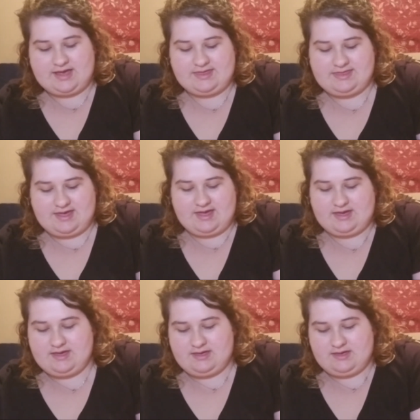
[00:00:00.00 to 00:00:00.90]
I think
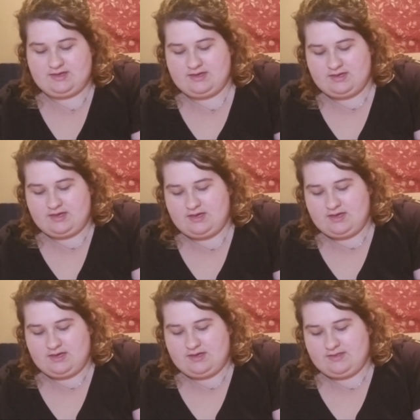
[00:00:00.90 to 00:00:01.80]

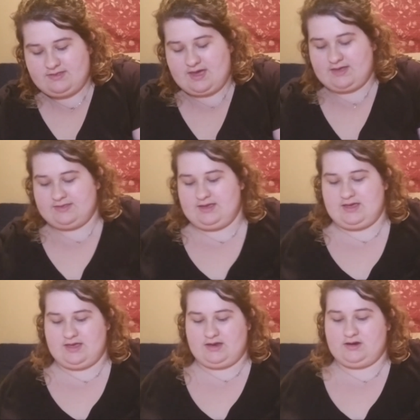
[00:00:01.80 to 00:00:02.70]
that
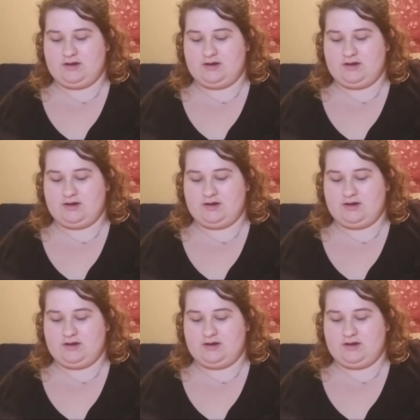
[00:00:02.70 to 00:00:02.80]
the